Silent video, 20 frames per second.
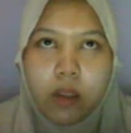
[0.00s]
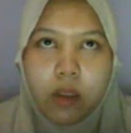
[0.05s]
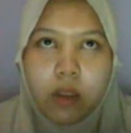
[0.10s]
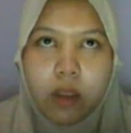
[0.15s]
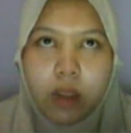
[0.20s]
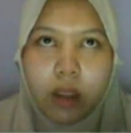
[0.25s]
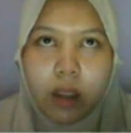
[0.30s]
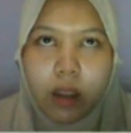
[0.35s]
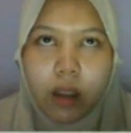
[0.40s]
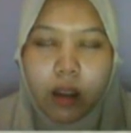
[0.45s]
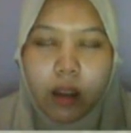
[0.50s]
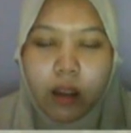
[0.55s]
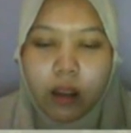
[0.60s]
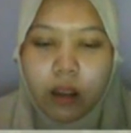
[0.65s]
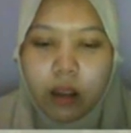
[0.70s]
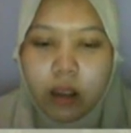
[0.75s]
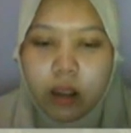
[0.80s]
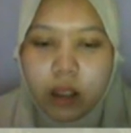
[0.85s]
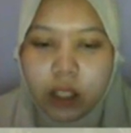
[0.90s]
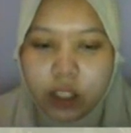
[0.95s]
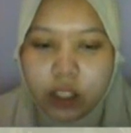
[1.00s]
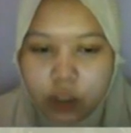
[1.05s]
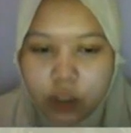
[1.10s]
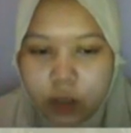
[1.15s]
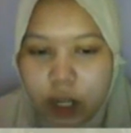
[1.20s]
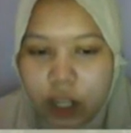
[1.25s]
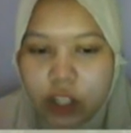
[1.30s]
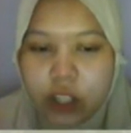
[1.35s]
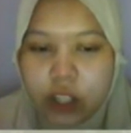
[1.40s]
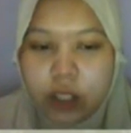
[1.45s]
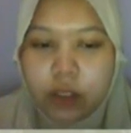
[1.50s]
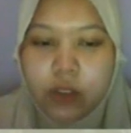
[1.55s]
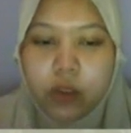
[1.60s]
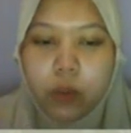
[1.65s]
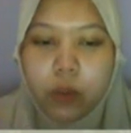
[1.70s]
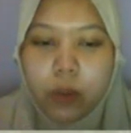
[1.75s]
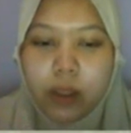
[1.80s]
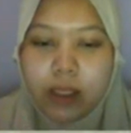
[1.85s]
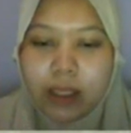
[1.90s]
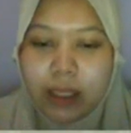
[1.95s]
the
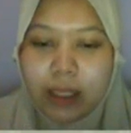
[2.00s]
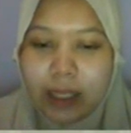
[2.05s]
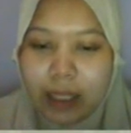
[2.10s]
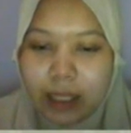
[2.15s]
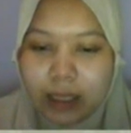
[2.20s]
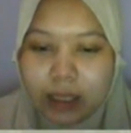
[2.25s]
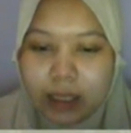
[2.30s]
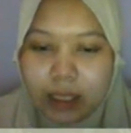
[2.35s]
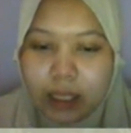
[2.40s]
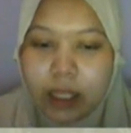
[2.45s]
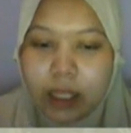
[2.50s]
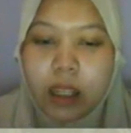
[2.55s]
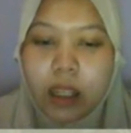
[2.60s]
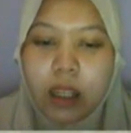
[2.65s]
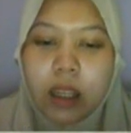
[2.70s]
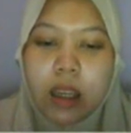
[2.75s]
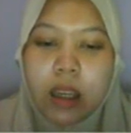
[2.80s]
introductions were selected